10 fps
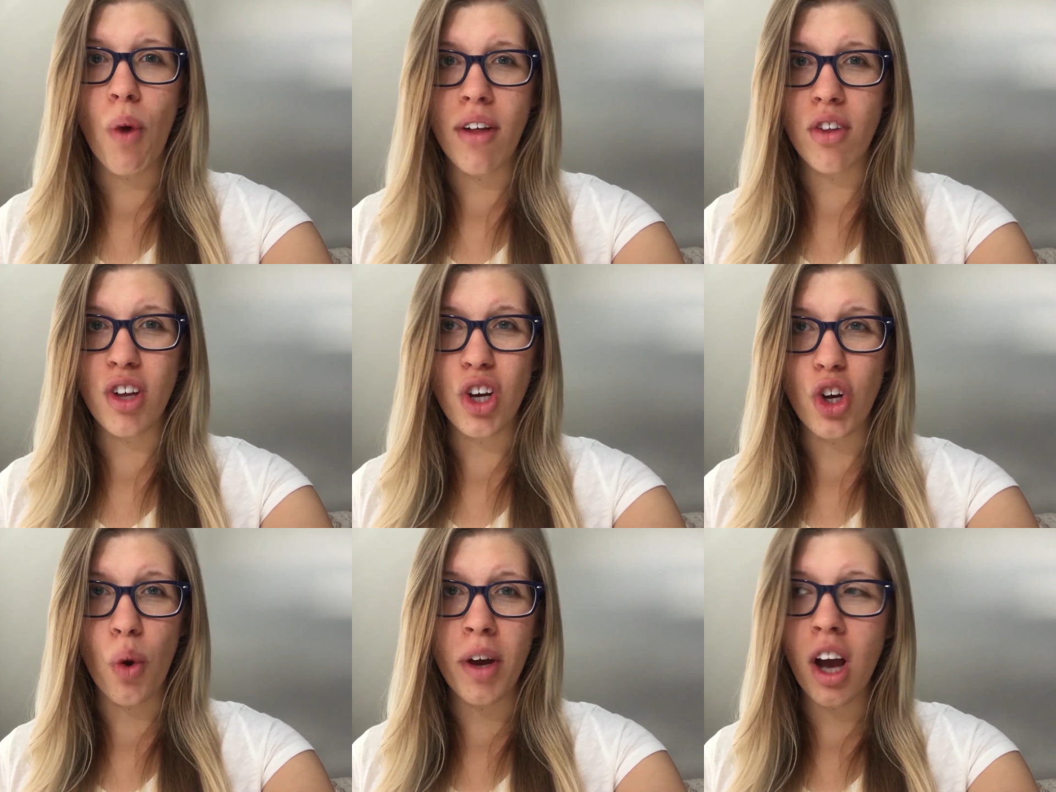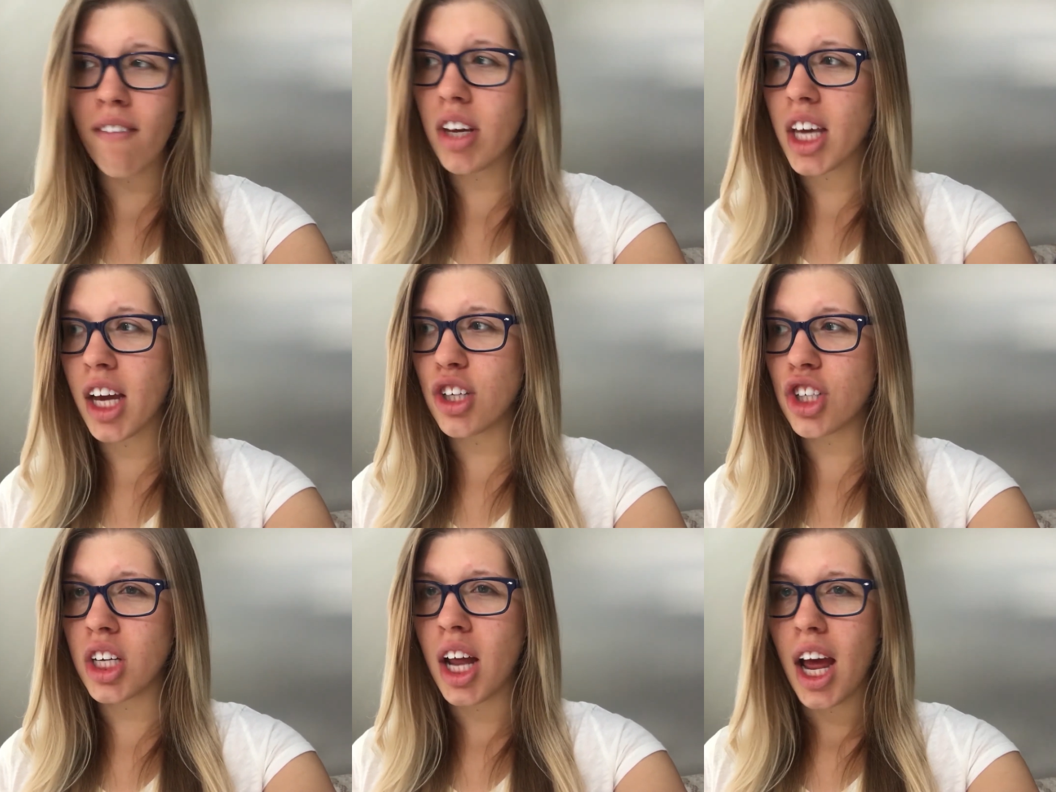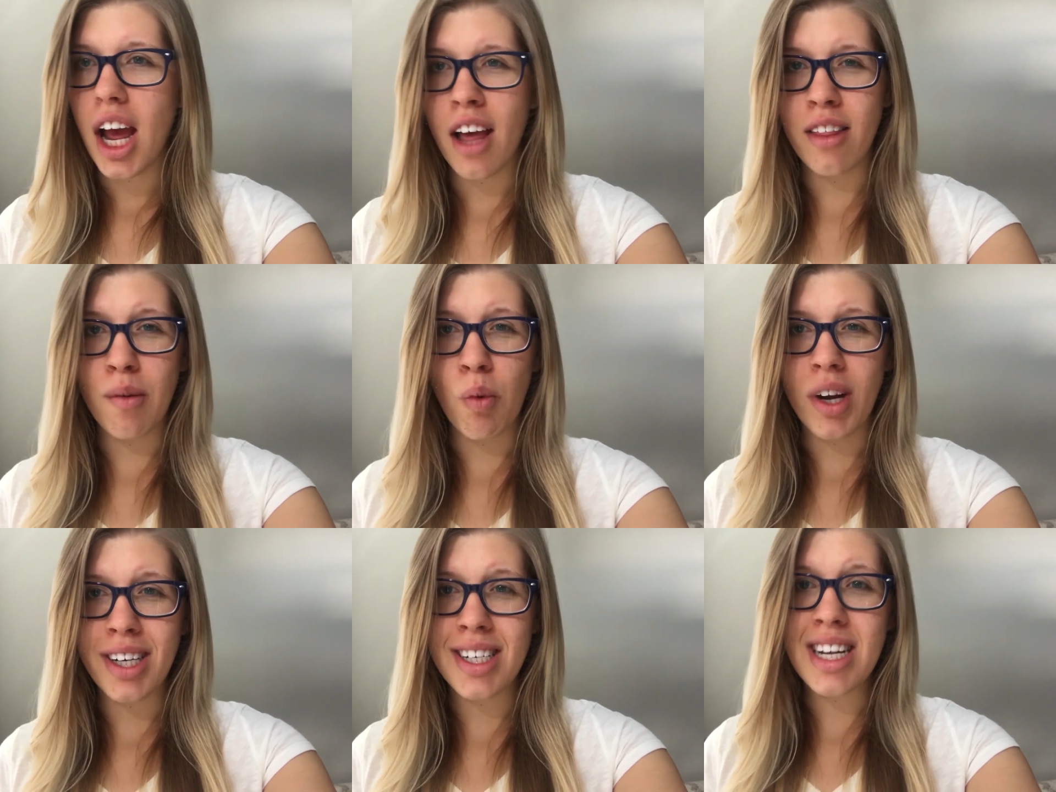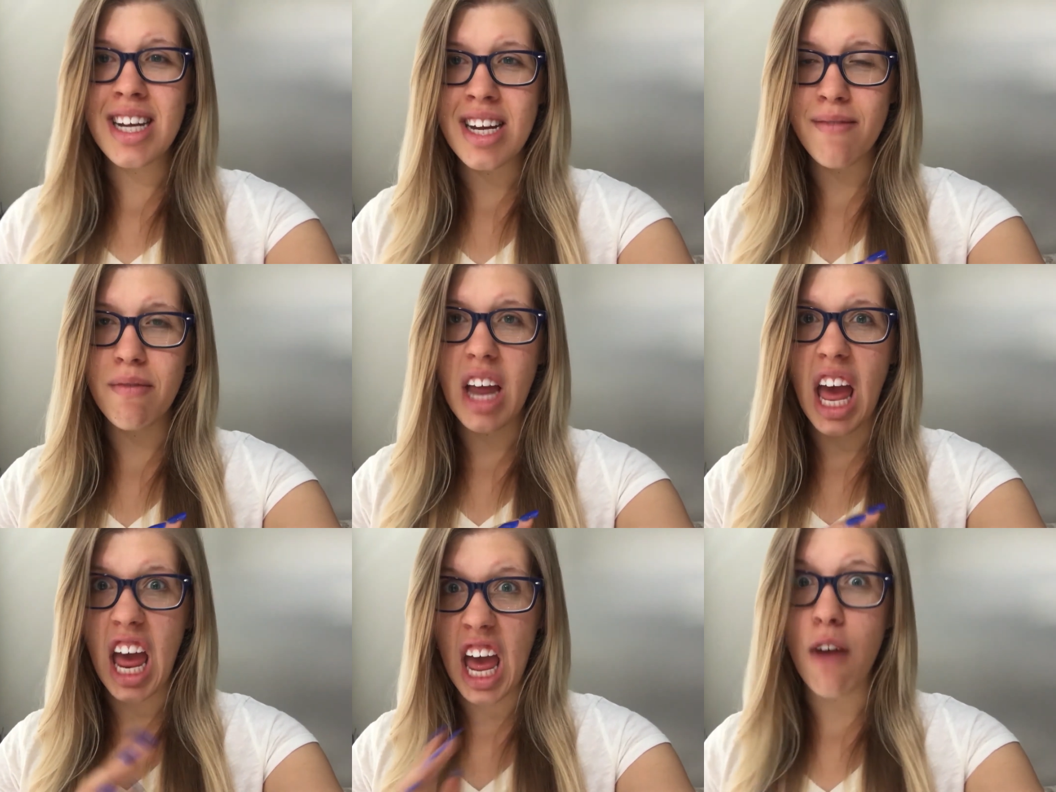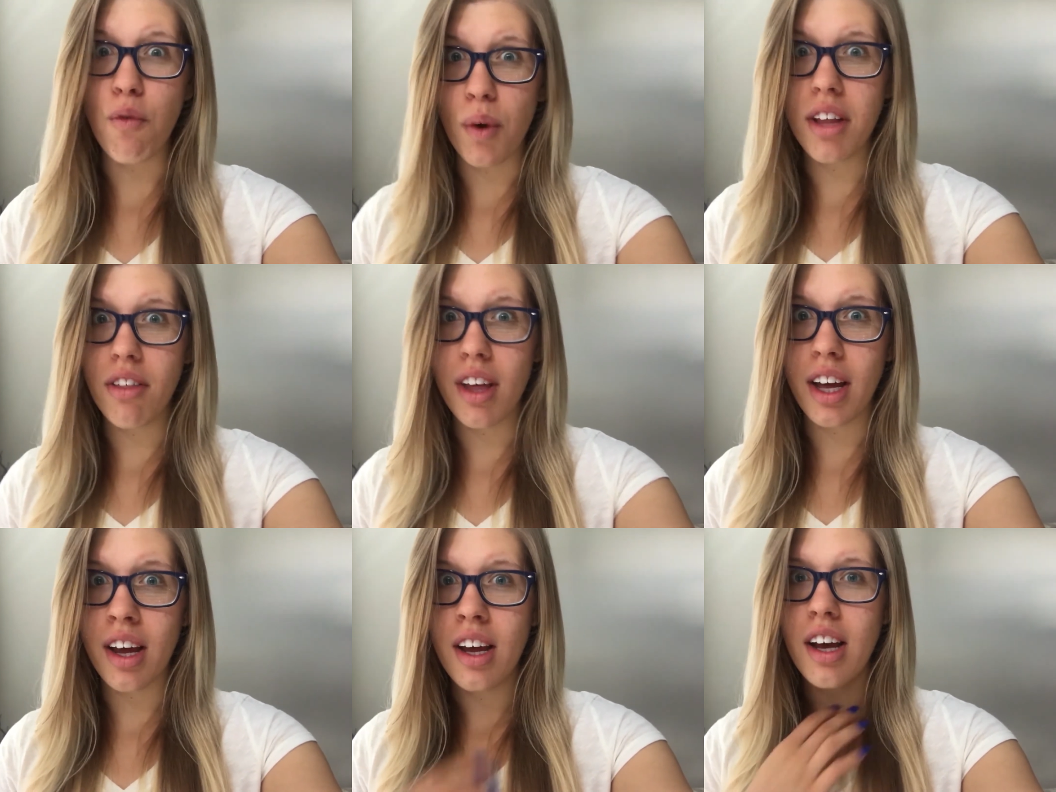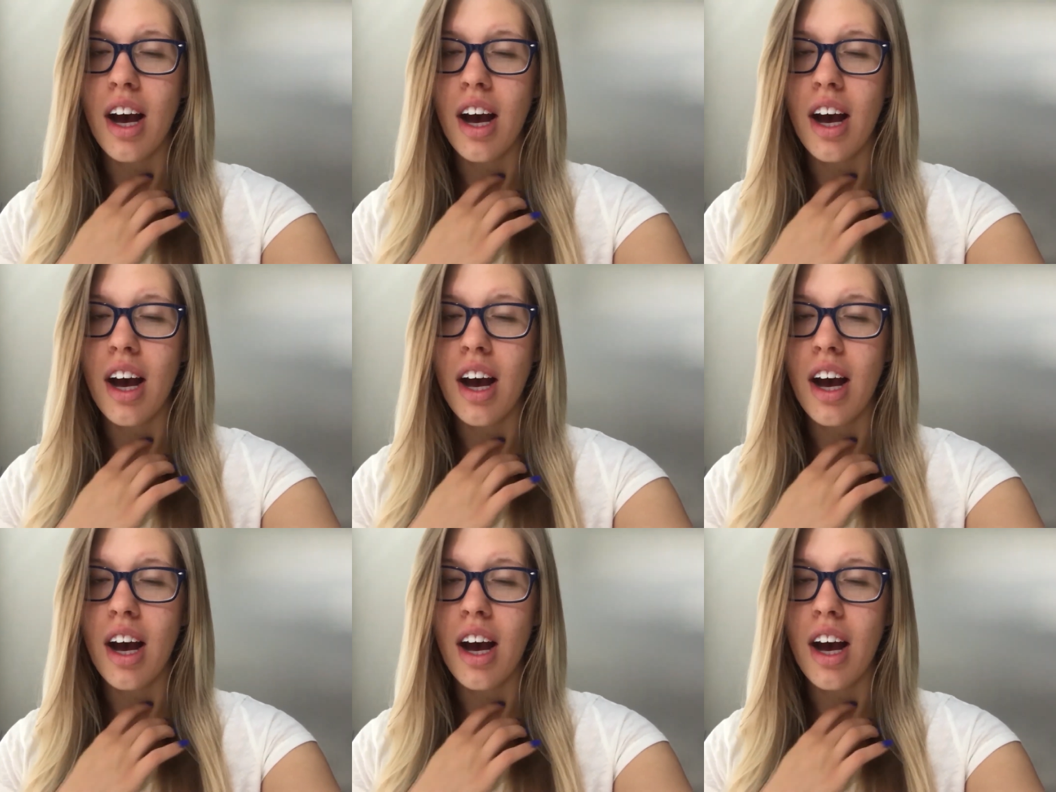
rather than going on vacation and then wanting to eat everything.